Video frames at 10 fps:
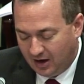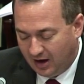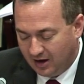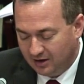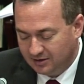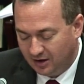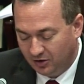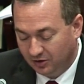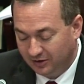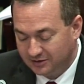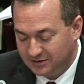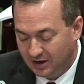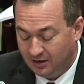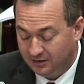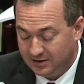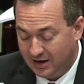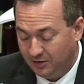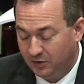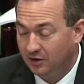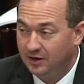And uh, earlier uh,
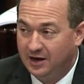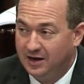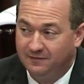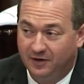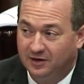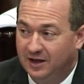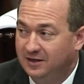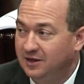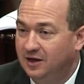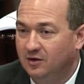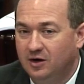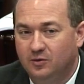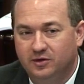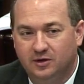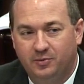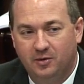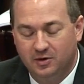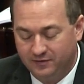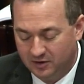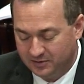today, we are in a very lengthy hearing with the
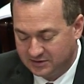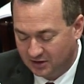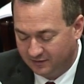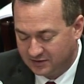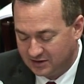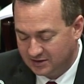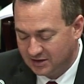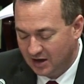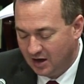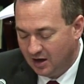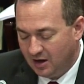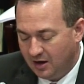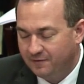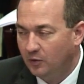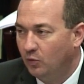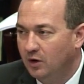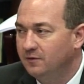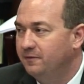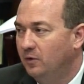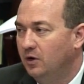Department of Human Services. If it
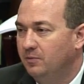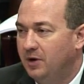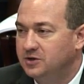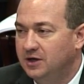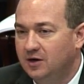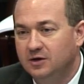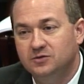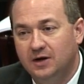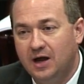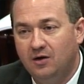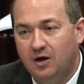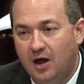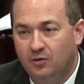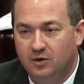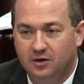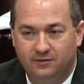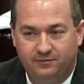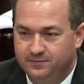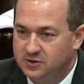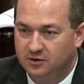weren't for budget hearings right now, I would
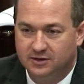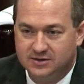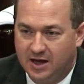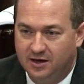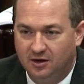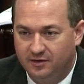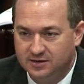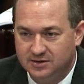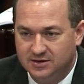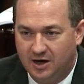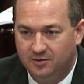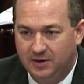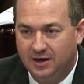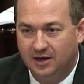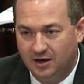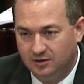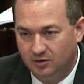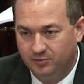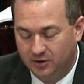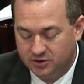have certainly sat in on this entire meeting, and I
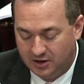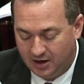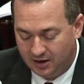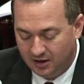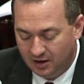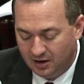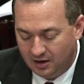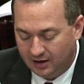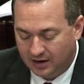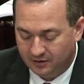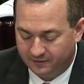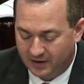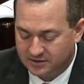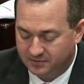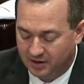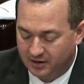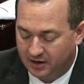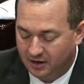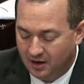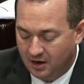do appreciate it. Again, your
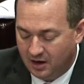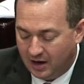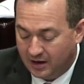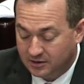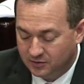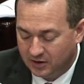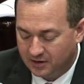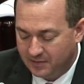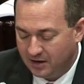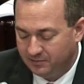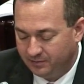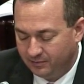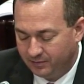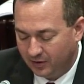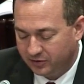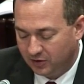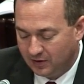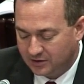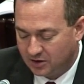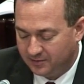flexibility. And I do want to commend both
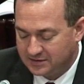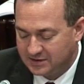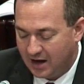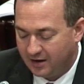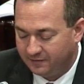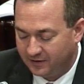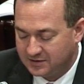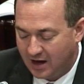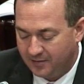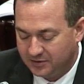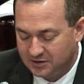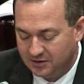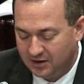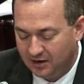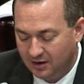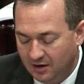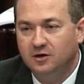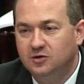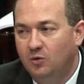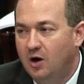you and Chairman Sainato for this opportunity.
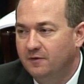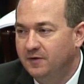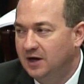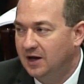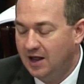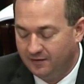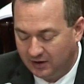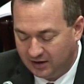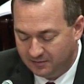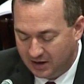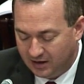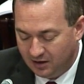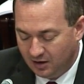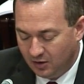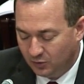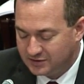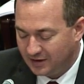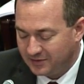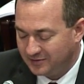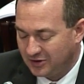Far too often and in every committee, we
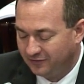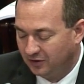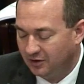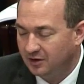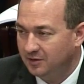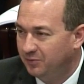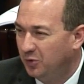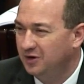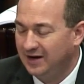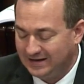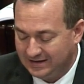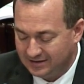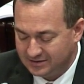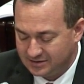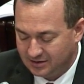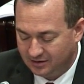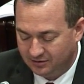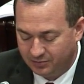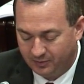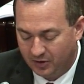sometimes overlook important ideas
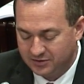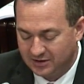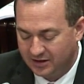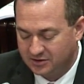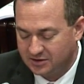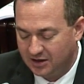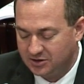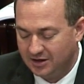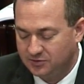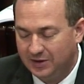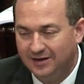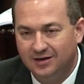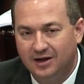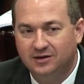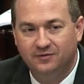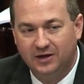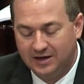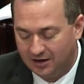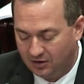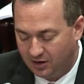and proposed legislation as we collectively
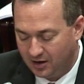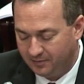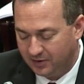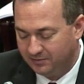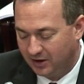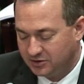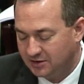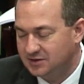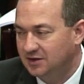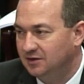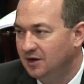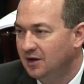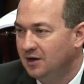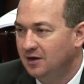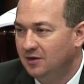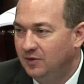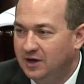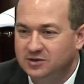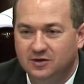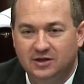get caught up in budgets and
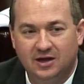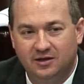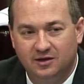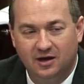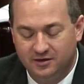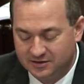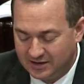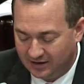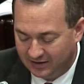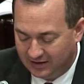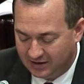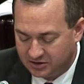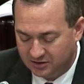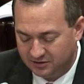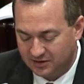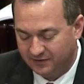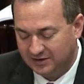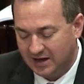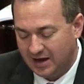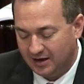redistricting and the other salient issues of
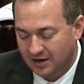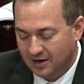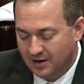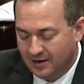the day.